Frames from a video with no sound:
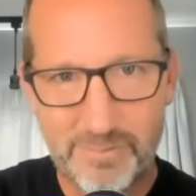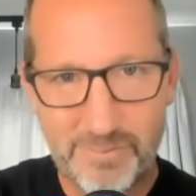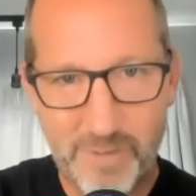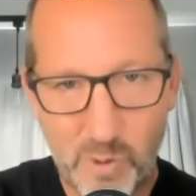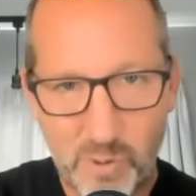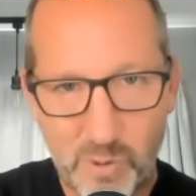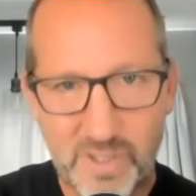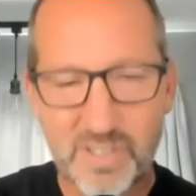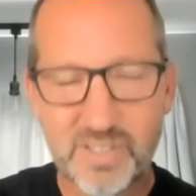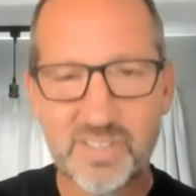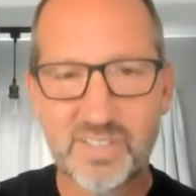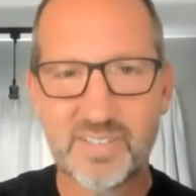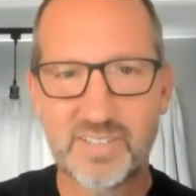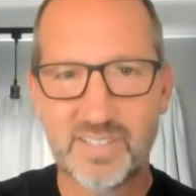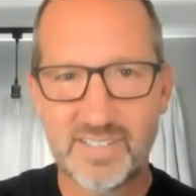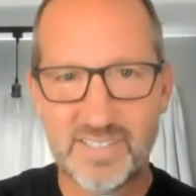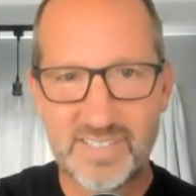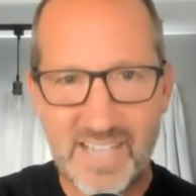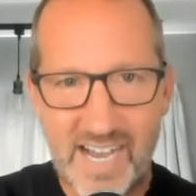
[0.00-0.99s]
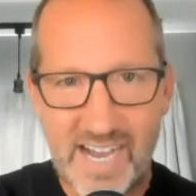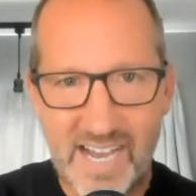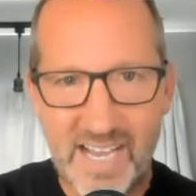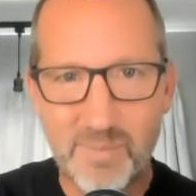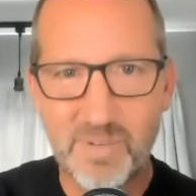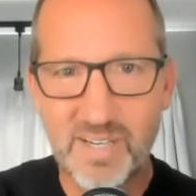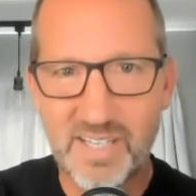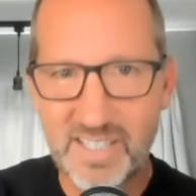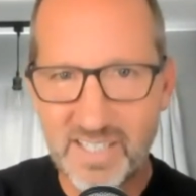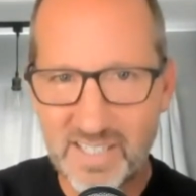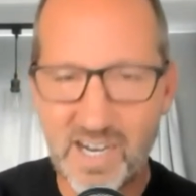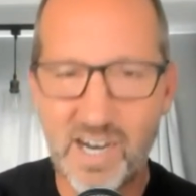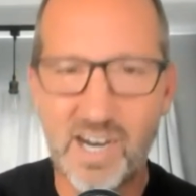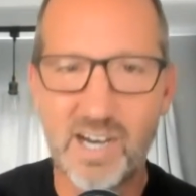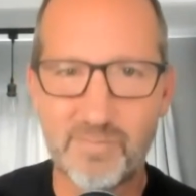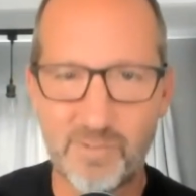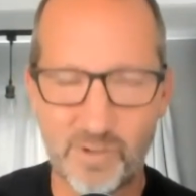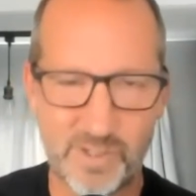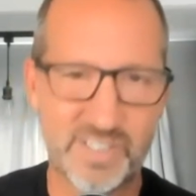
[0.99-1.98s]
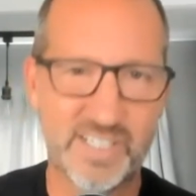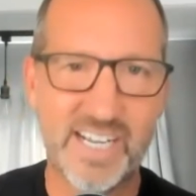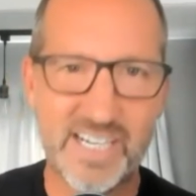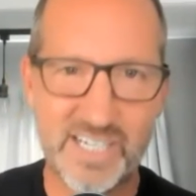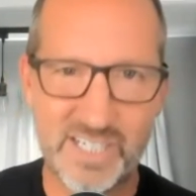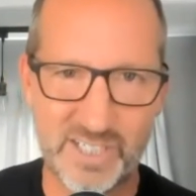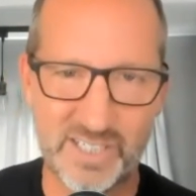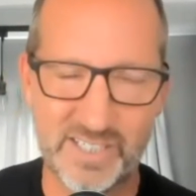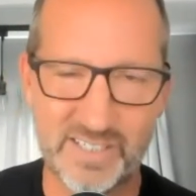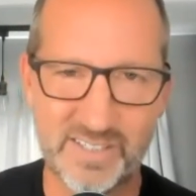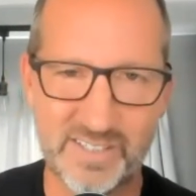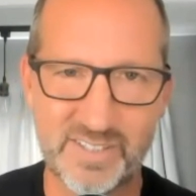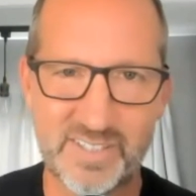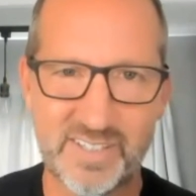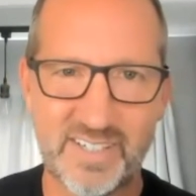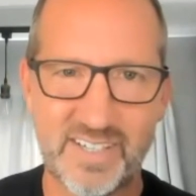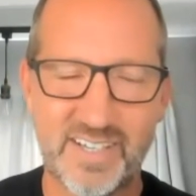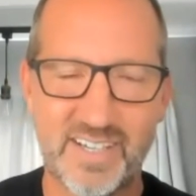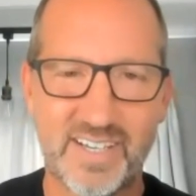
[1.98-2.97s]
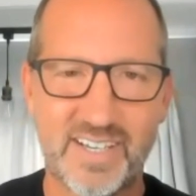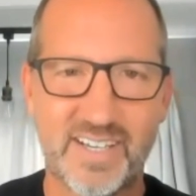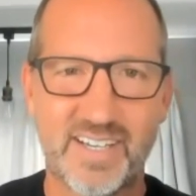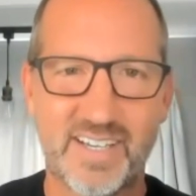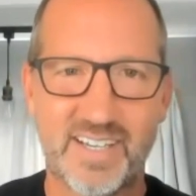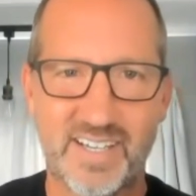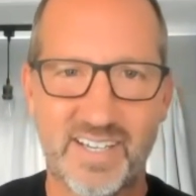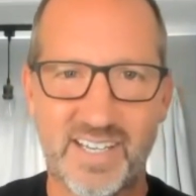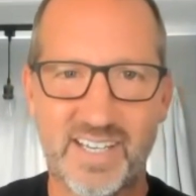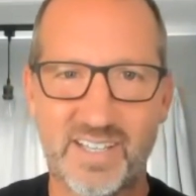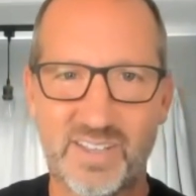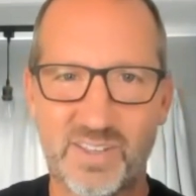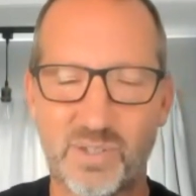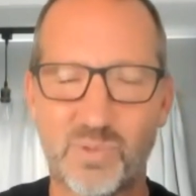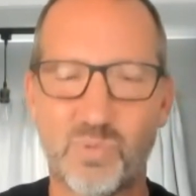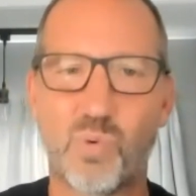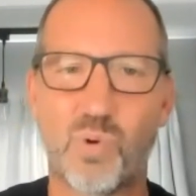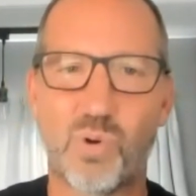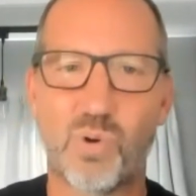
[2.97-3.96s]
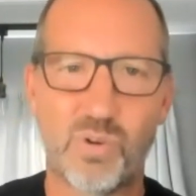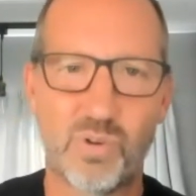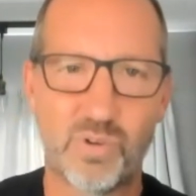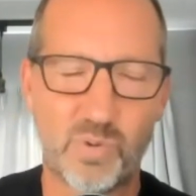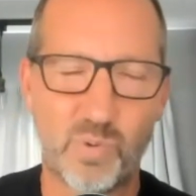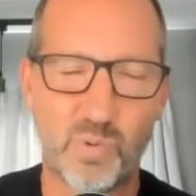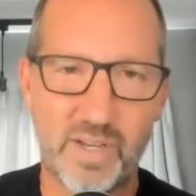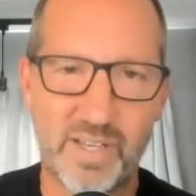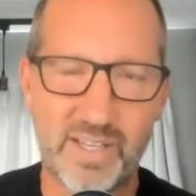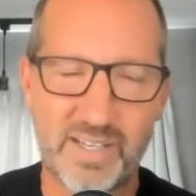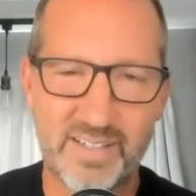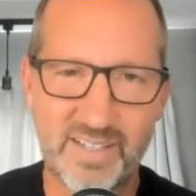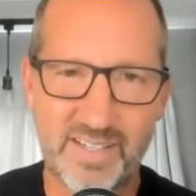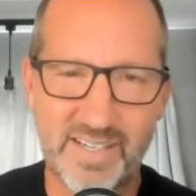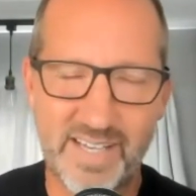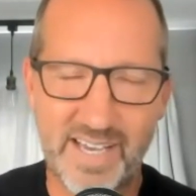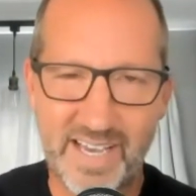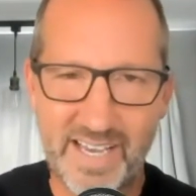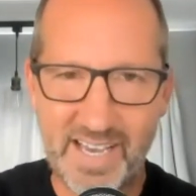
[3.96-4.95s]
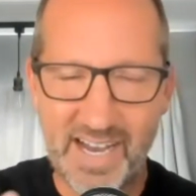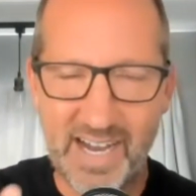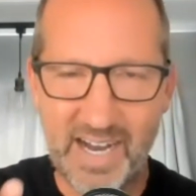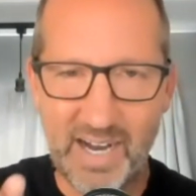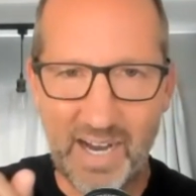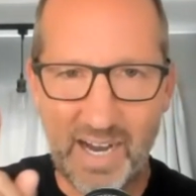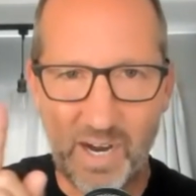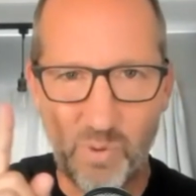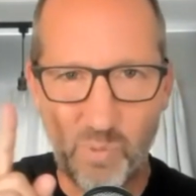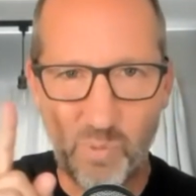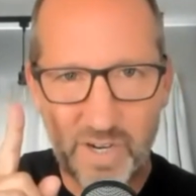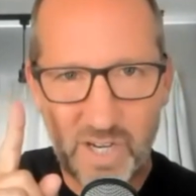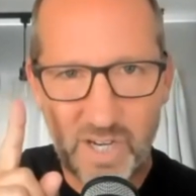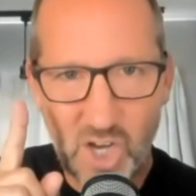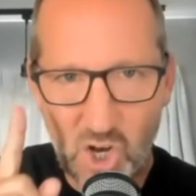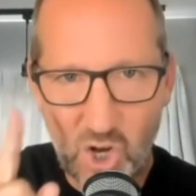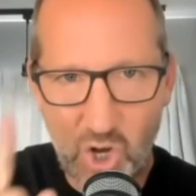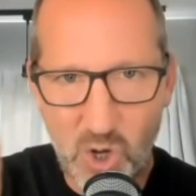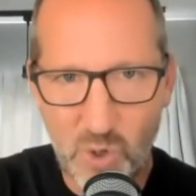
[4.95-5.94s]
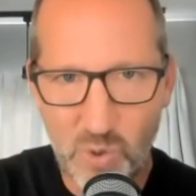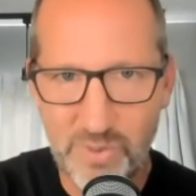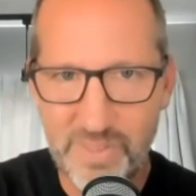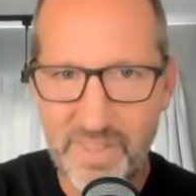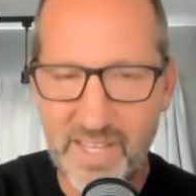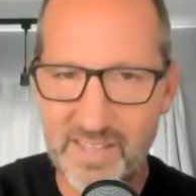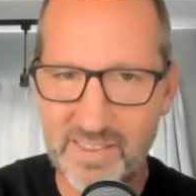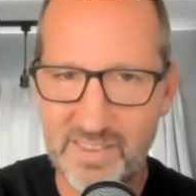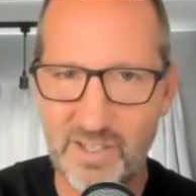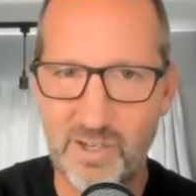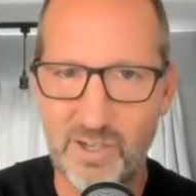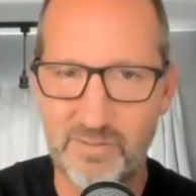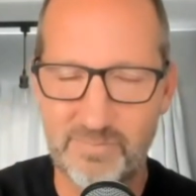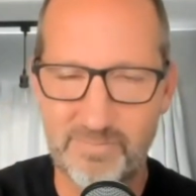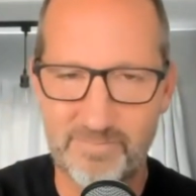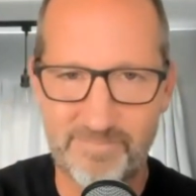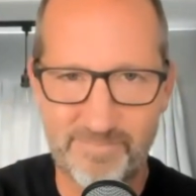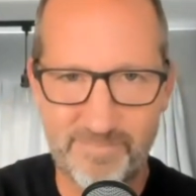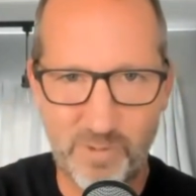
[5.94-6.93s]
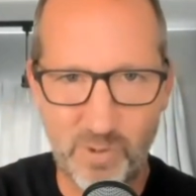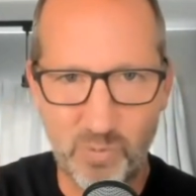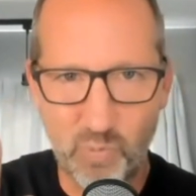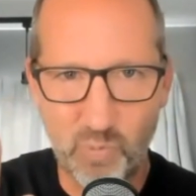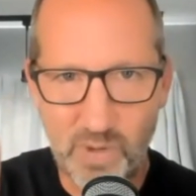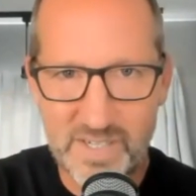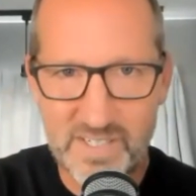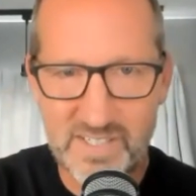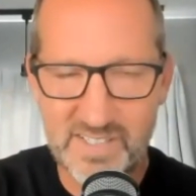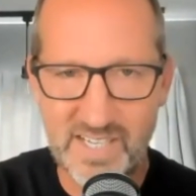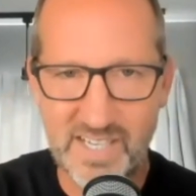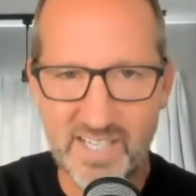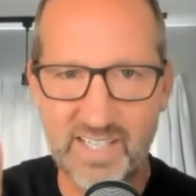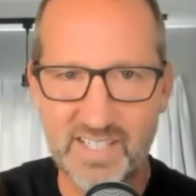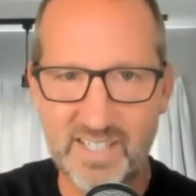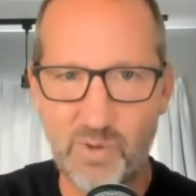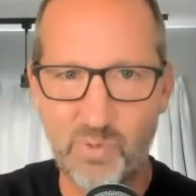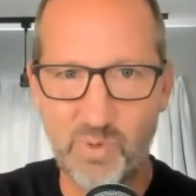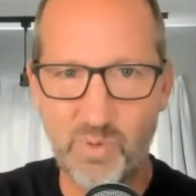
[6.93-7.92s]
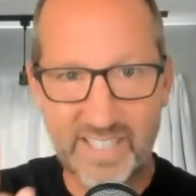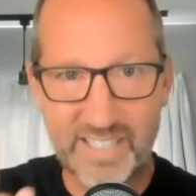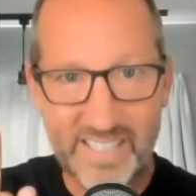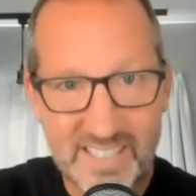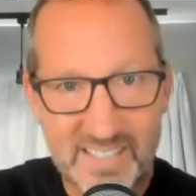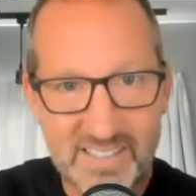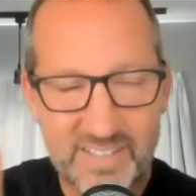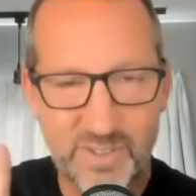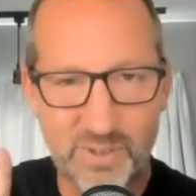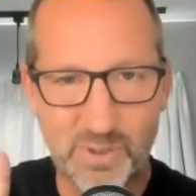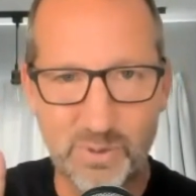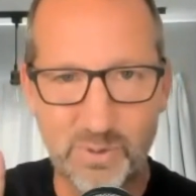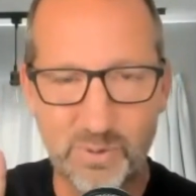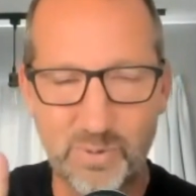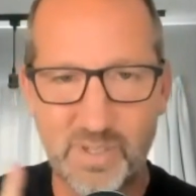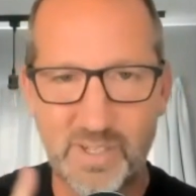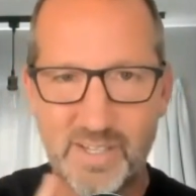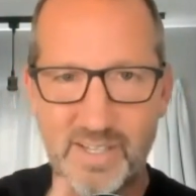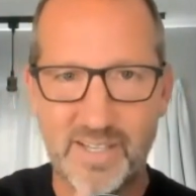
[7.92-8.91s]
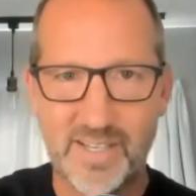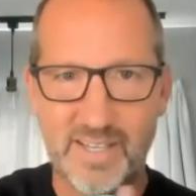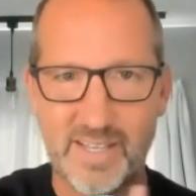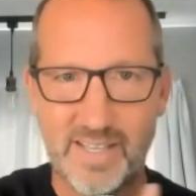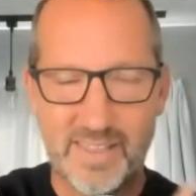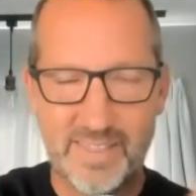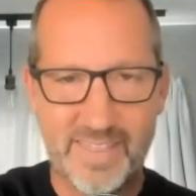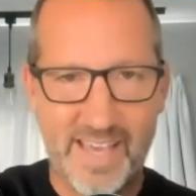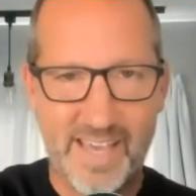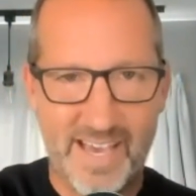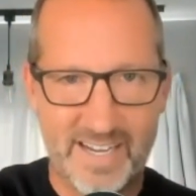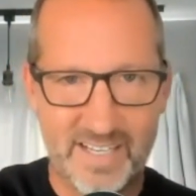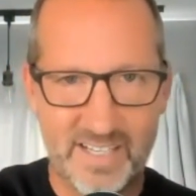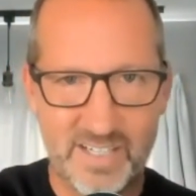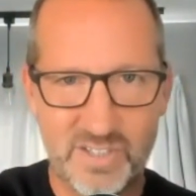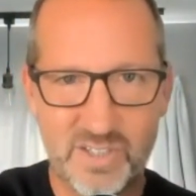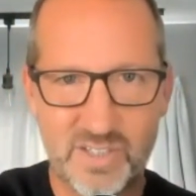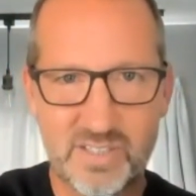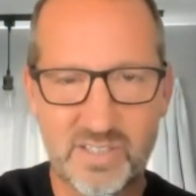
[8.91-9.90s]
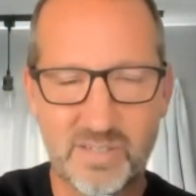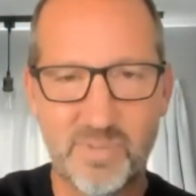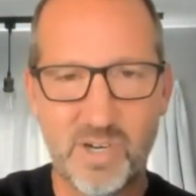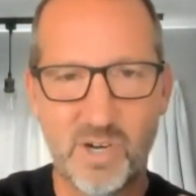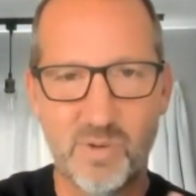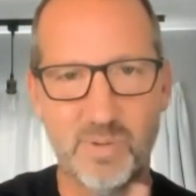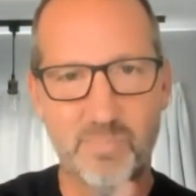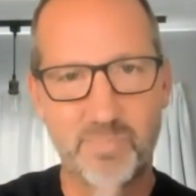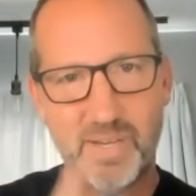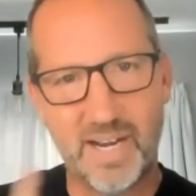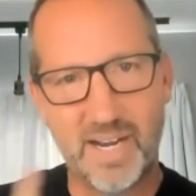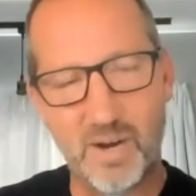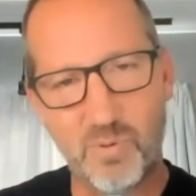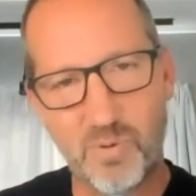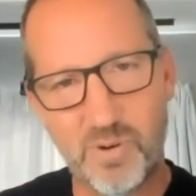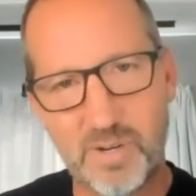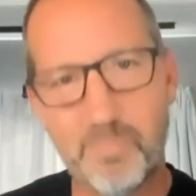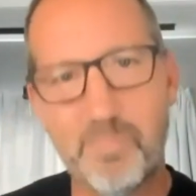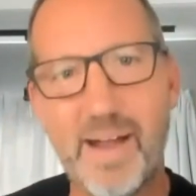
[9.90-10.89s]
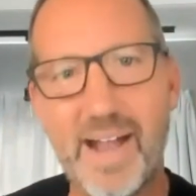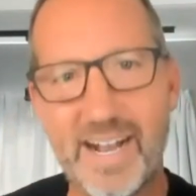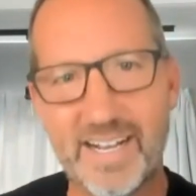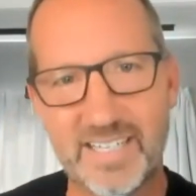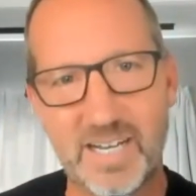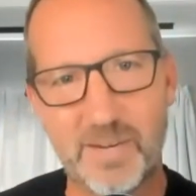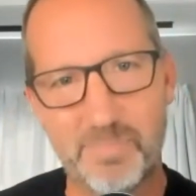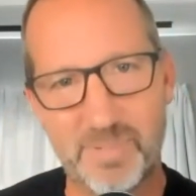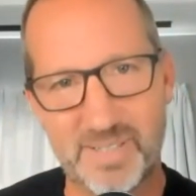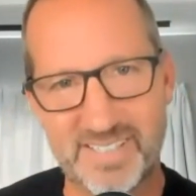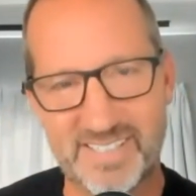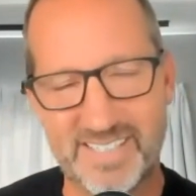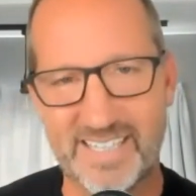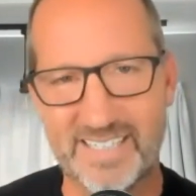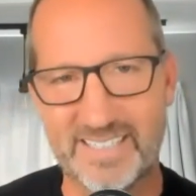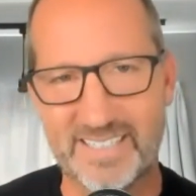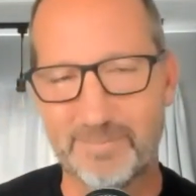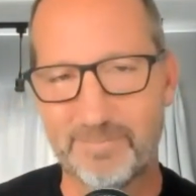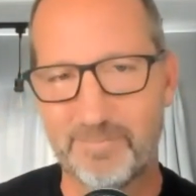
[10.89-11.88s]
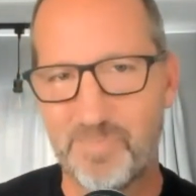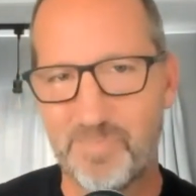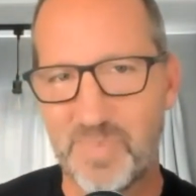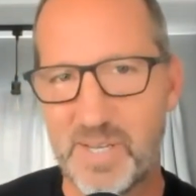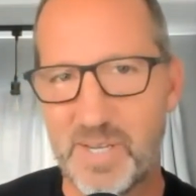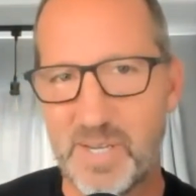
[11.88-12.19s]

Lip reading: focused, timely conversations in the world we're in today. I want to hold that thought for 1 second, and I want to get to that in just a moment, but I want to back up a second